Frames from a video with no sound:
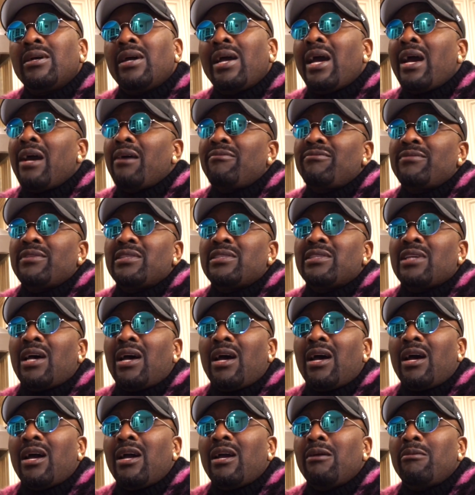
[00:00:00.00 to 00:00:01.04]
half the
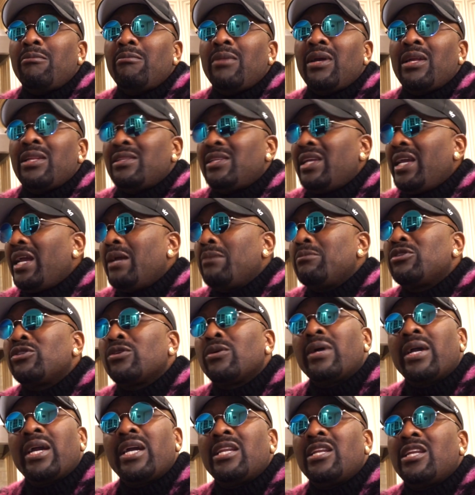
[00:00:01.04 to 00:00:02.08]
time, and damn
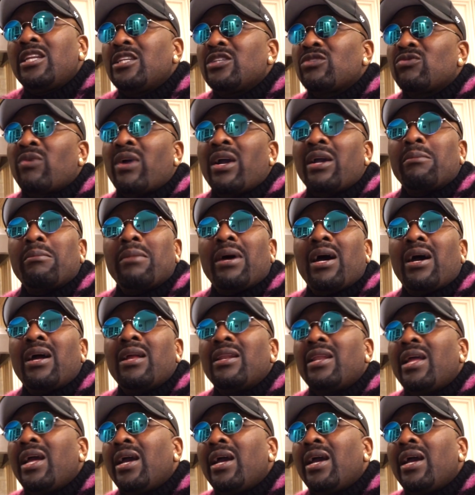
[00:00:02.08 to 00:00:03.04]
sure ain't in his right mind